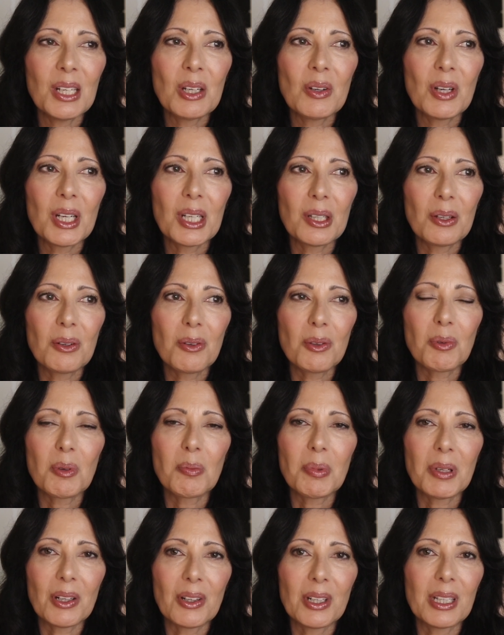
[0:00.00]
I go through
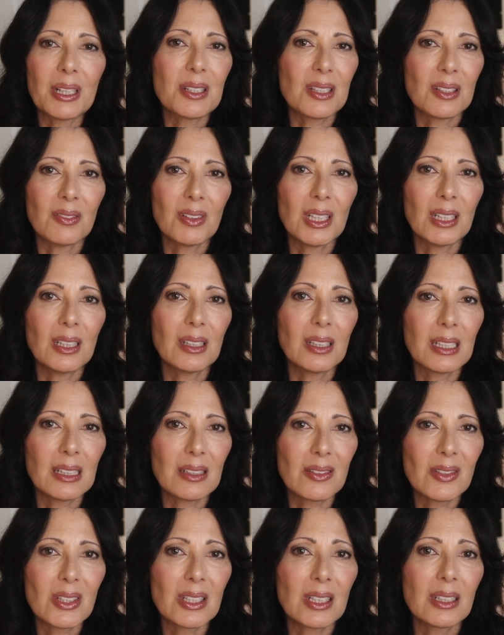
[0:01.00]
periods of
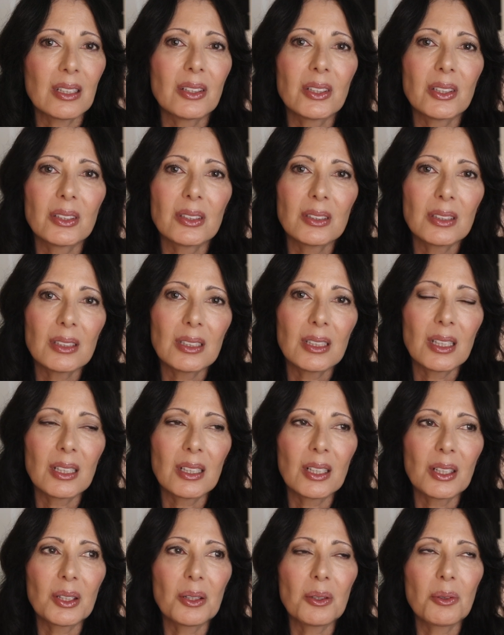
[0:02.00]
healing still,
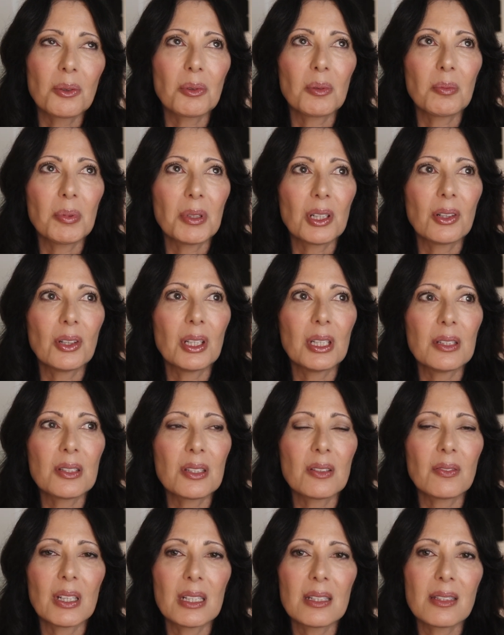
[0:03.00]
and I go through
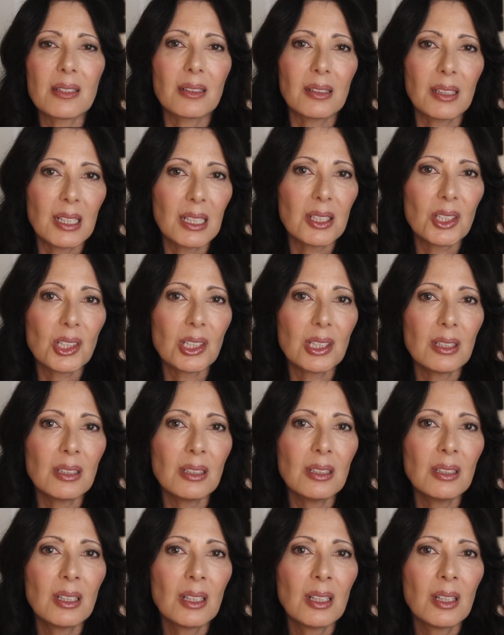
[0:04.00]
periods of
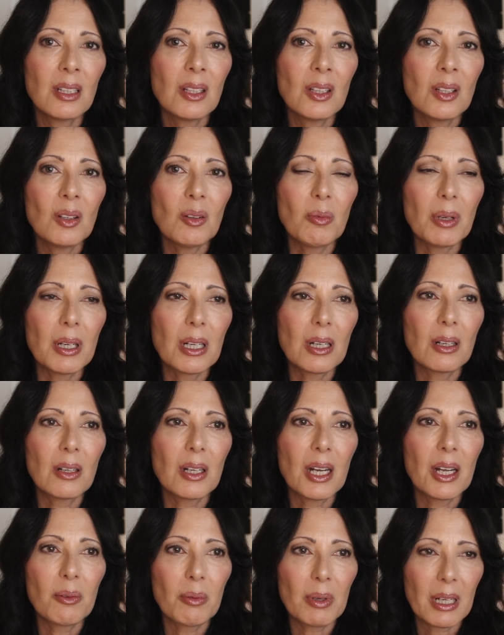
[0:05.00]
isolation
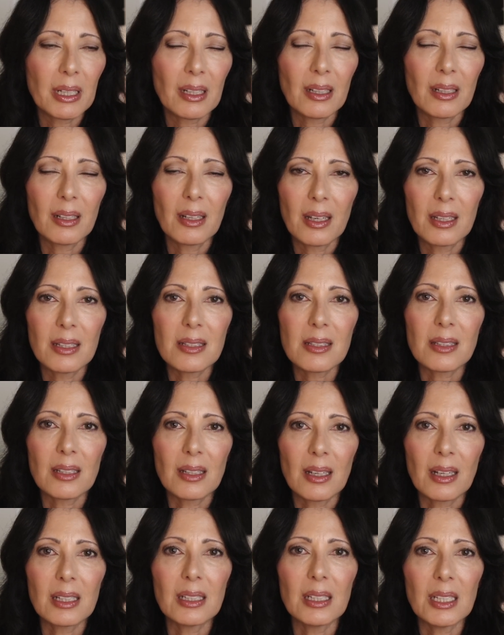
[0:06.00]
where I recognize
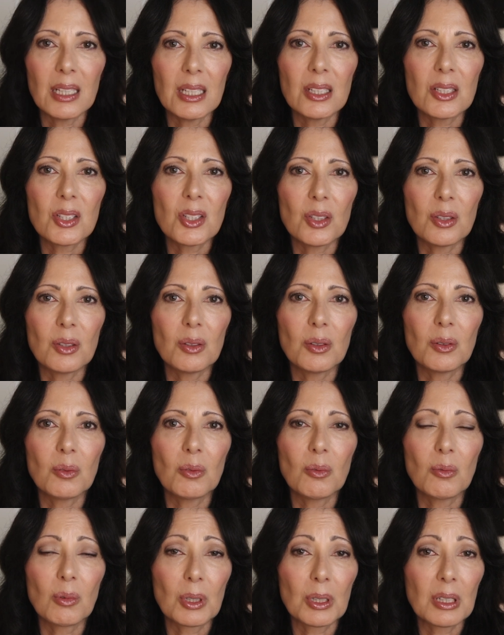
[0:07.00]
that I need
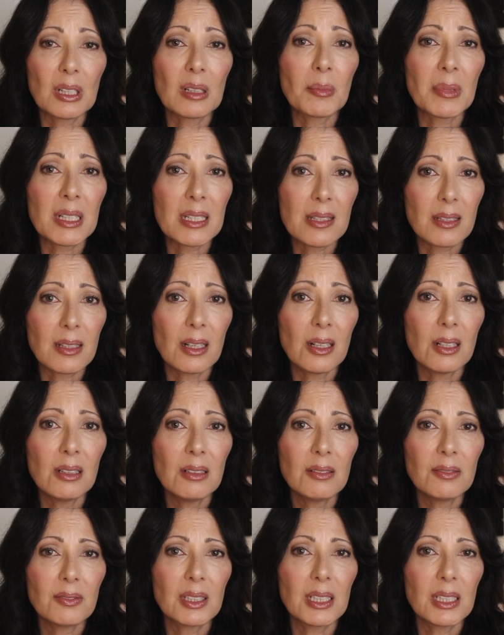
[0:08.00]
to work on myself.